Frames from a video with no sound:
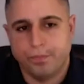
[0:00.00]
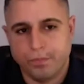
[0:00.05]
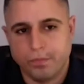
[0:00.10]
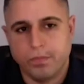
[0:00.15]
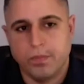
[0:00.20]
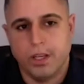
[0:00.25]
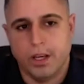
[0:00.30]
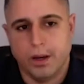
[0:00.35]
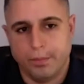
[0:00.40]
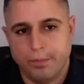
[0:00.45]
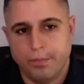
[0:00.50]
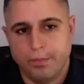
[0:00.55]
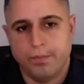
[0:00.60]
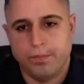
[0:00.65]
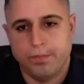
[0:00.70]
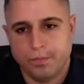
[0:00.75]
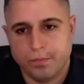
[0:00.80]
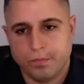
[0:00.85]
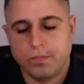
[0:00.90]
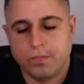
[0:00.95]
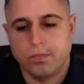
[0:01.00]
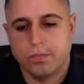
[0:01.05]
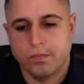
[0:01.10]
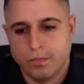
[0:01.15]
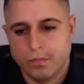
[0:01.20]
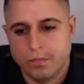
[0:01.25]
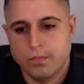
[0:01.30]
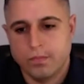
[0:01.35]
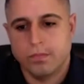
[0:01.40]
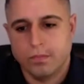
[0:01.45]
Um, yeah. And that's where
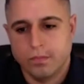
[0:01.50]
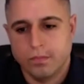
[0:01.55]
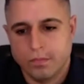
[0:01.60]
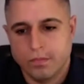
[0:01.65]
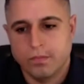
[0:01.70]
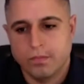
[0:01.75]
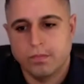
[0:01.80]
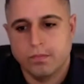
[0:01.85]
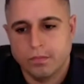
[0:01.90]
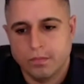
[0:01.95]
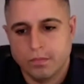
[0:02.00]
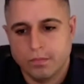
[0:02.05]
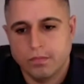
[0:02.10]
automation can really